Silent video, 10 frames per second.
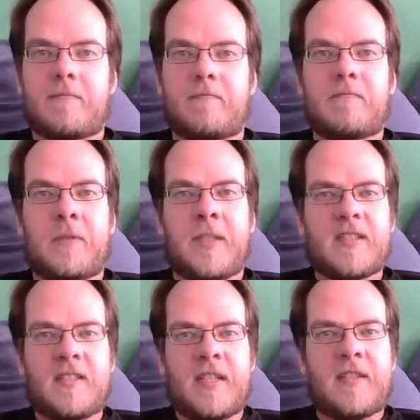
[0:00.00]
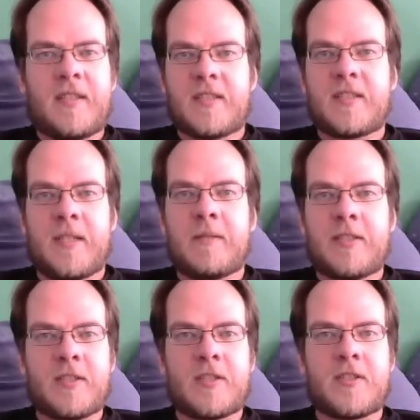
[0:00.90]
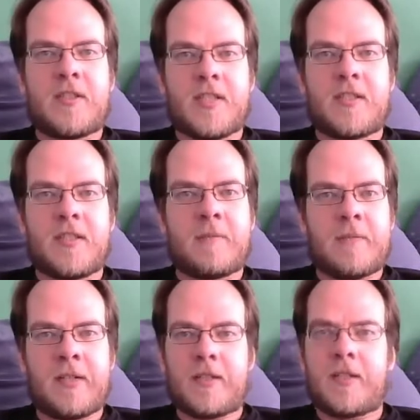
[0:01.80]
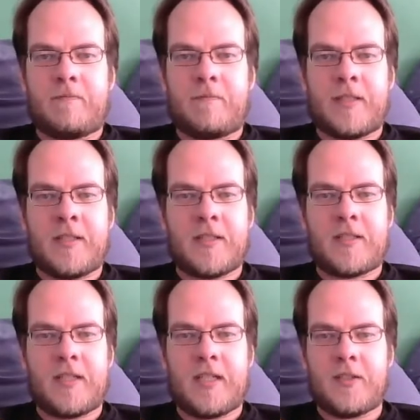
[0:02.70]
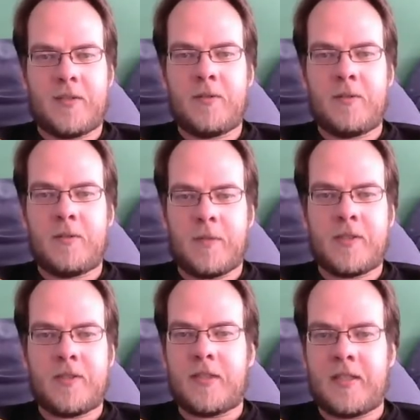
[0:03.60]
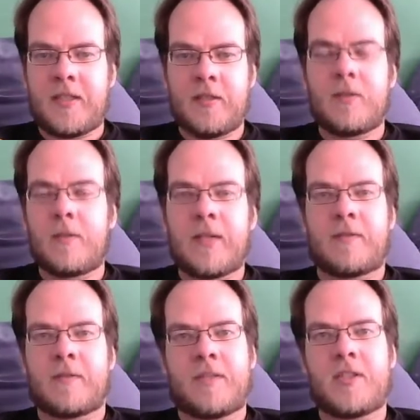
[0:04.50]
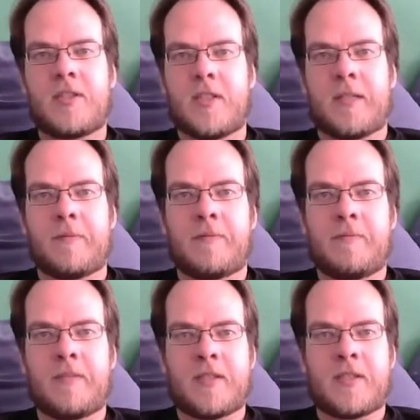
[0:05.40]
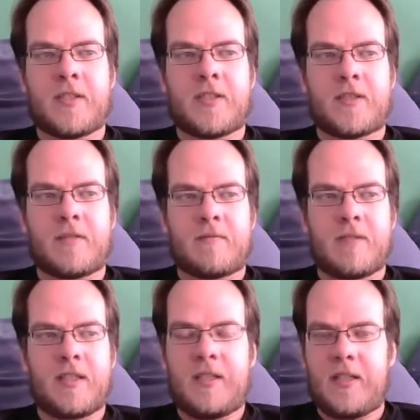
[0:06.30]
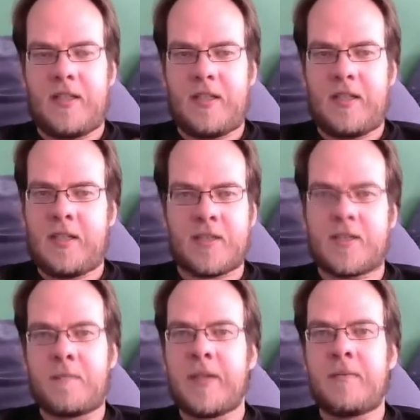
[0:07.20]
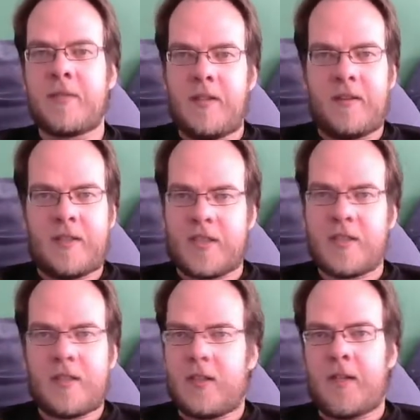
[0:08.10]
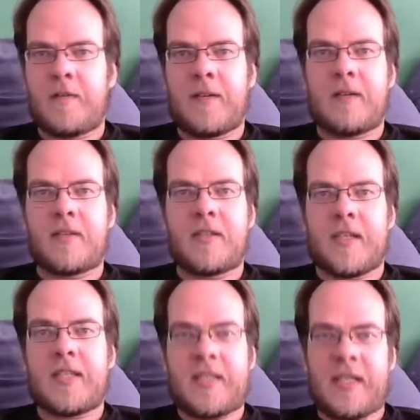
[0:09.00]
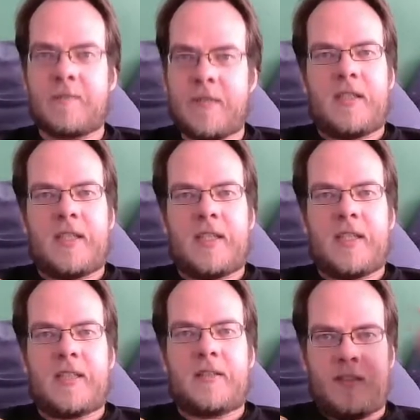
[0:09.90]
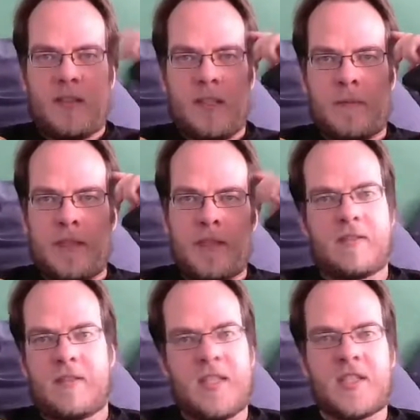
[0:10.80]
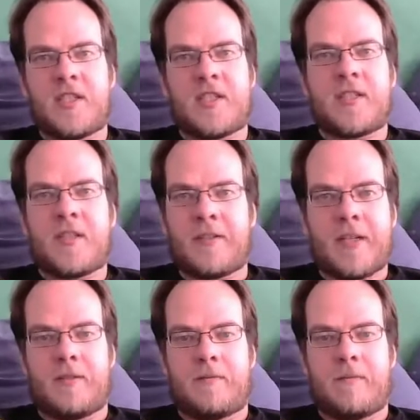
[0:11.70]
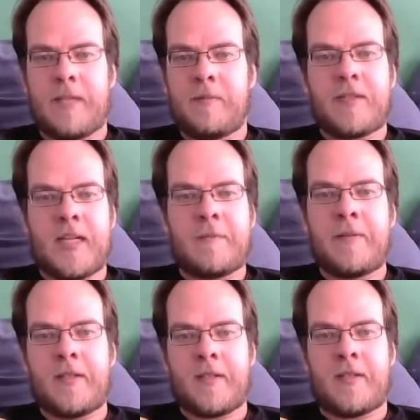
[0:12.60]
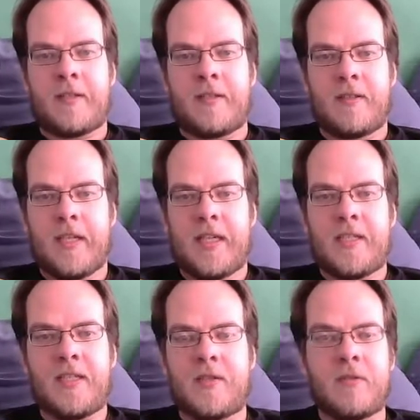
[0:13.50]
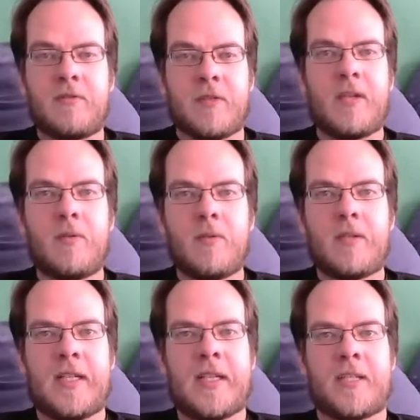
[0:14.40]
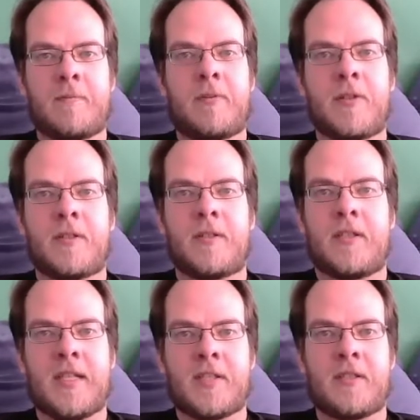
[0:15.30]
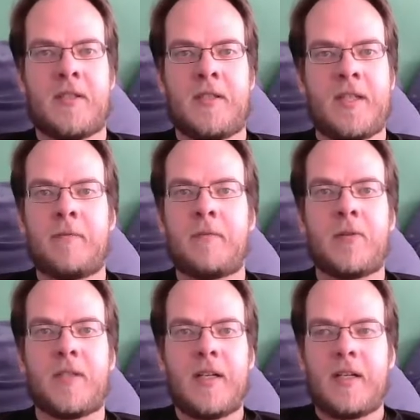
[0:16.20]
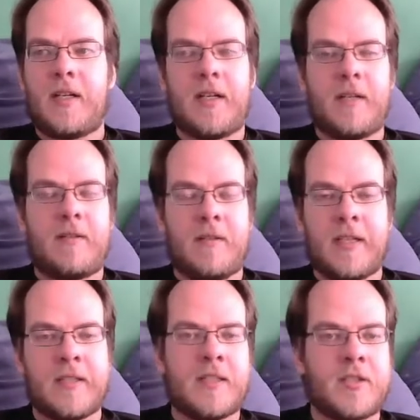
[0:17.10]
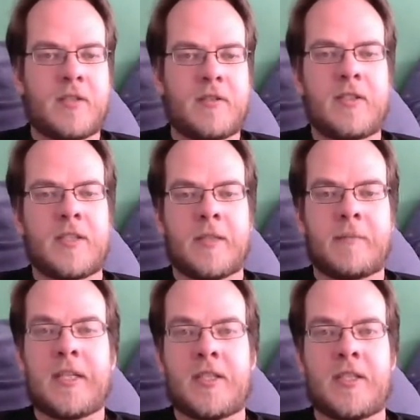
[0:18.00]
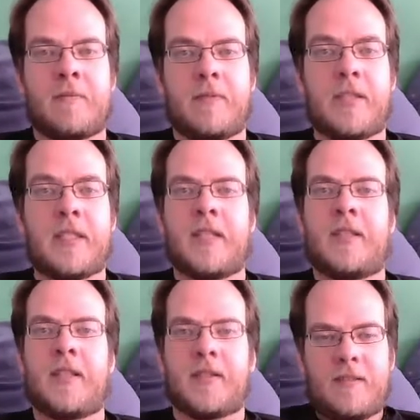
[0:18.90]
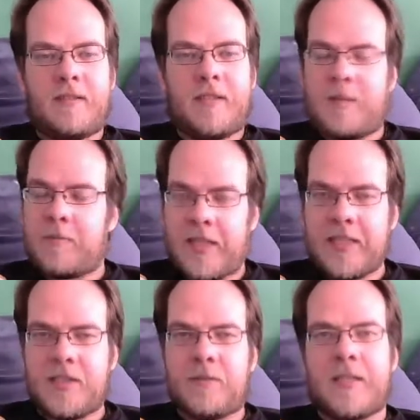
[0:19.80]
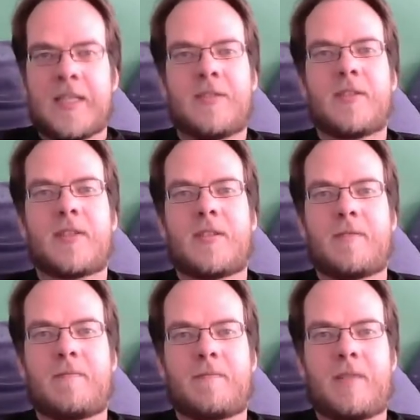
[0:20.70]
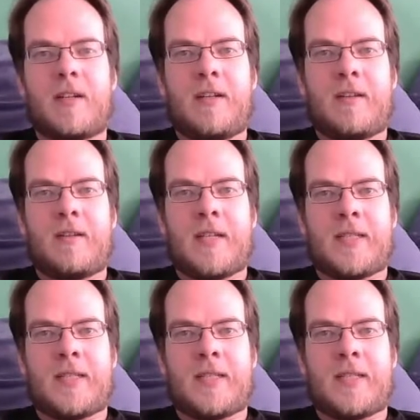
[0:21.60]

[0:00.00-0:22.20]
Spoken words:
well, I think it's time I start suggesting about a car, because I do want to go away from this job, because it doesn't pay much. There's not a lot of hours that I can make, and up here it's just not right. I'm not happy there. I need to grow as a person, as an employee, and at this current job I simply cannot. Now I'm glad to announce that